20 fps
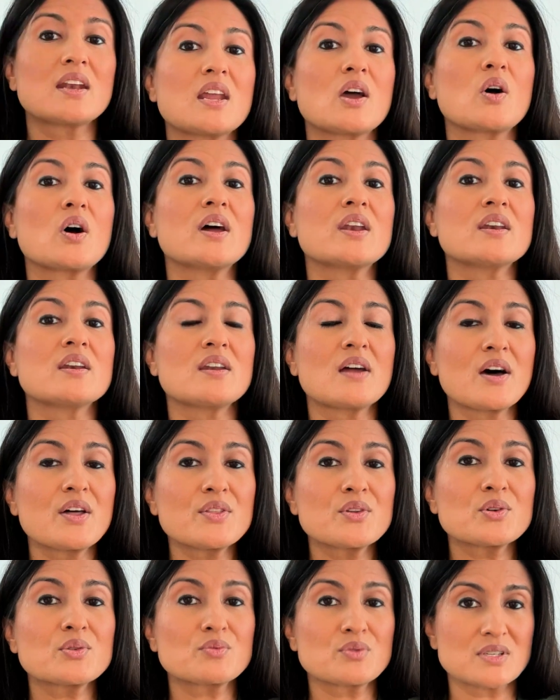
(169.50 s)
Now,
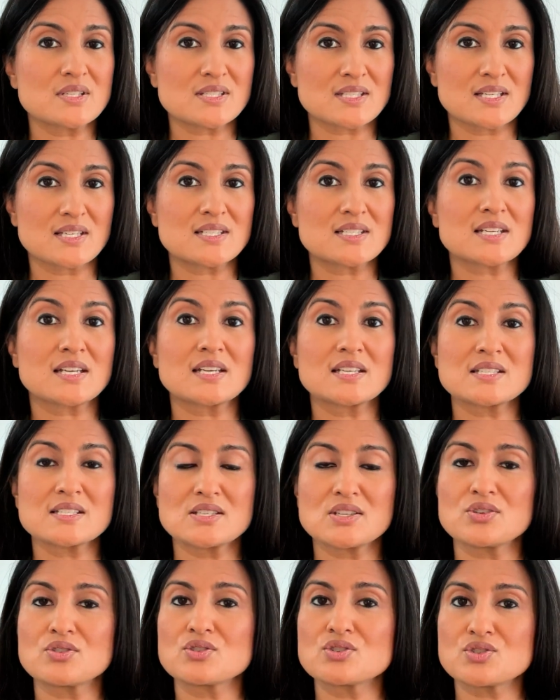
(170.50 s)
another reason to
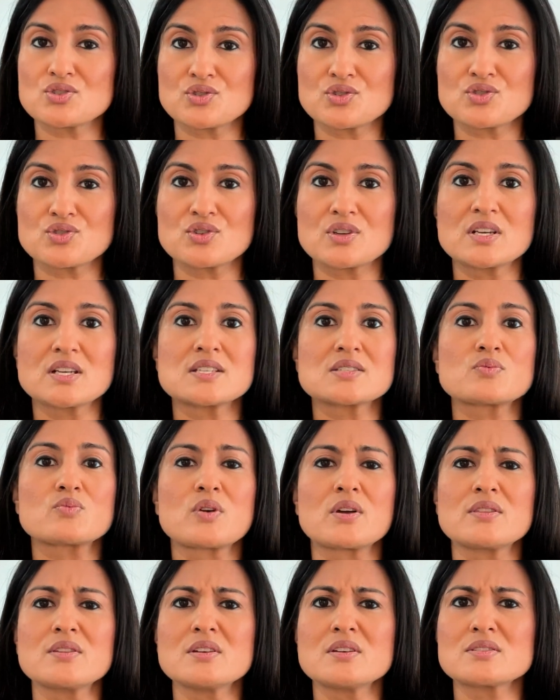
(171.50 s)
consider surgery is
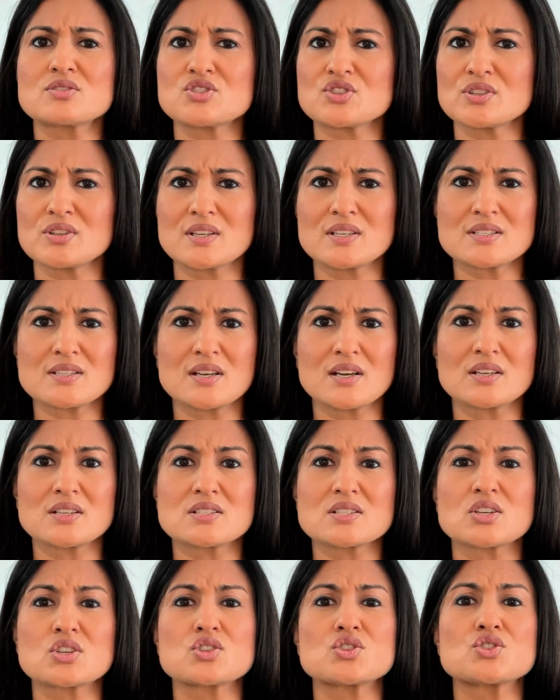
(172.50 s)
when the chalazion
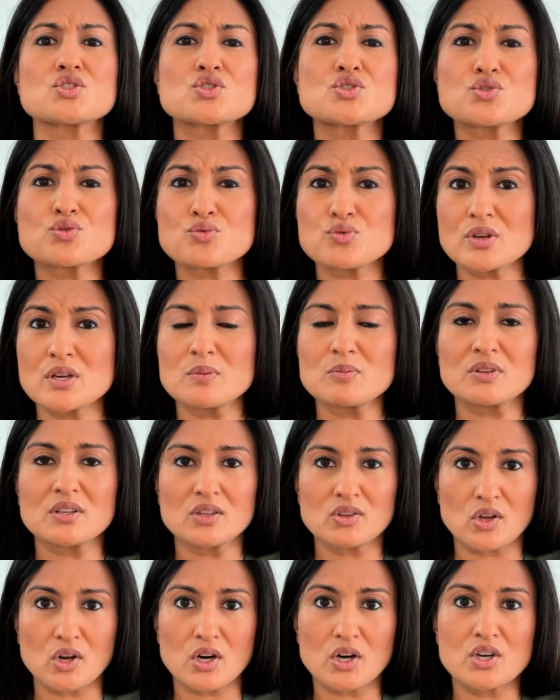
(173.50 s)
is extremely
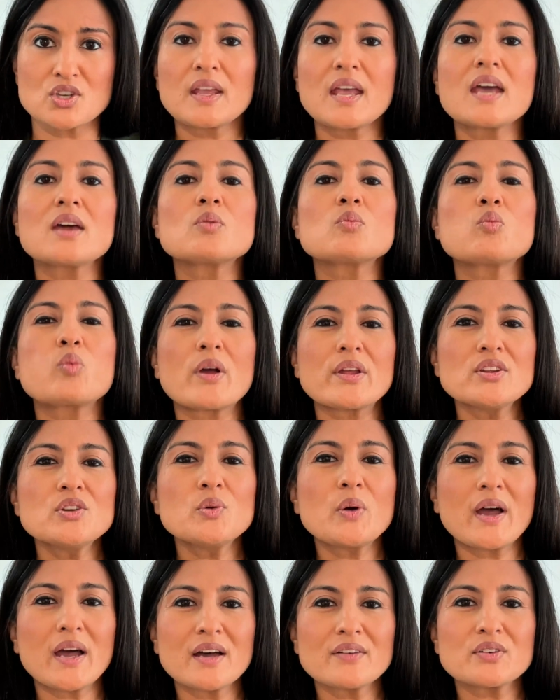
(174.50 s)
large. And when you
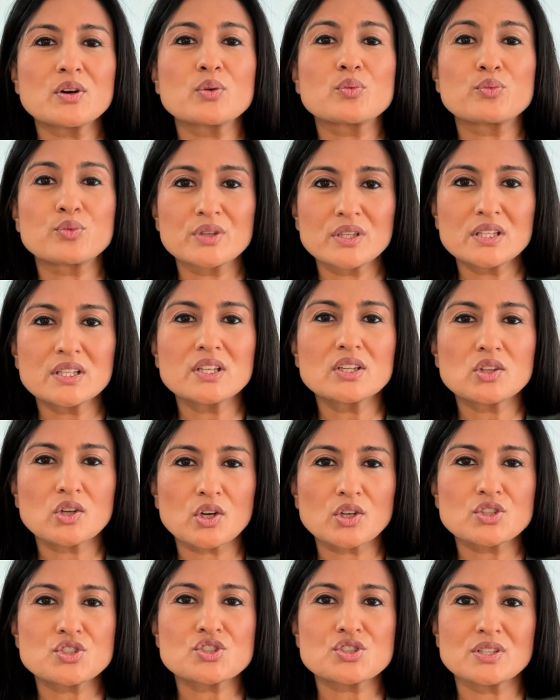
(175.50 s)
have a really
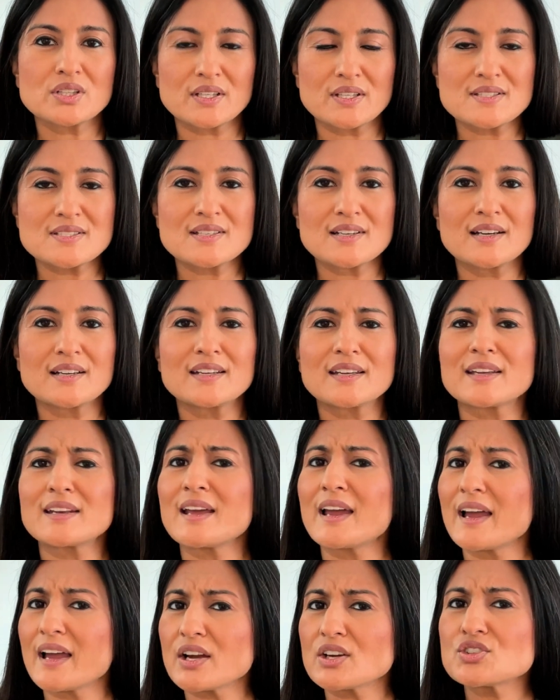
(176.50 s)
large chalazion, it
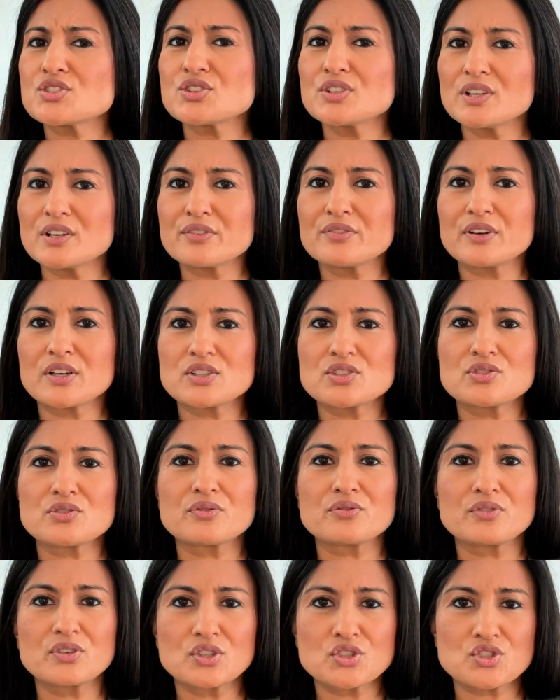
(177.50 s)
can actually affect your
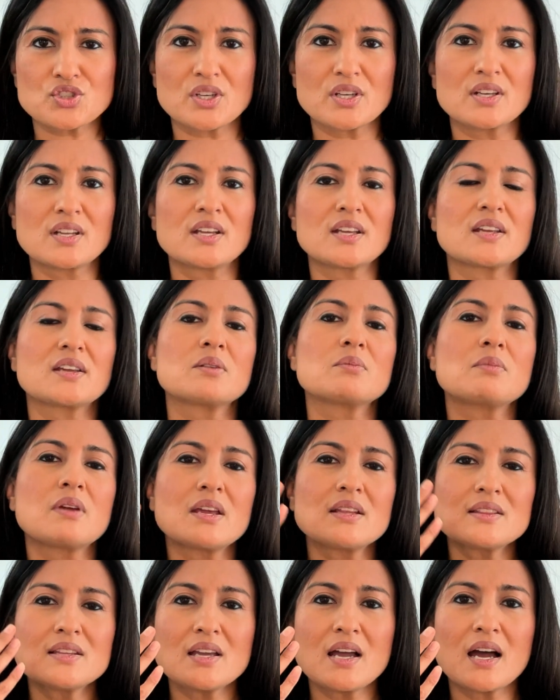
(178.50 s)
vision. It can can make the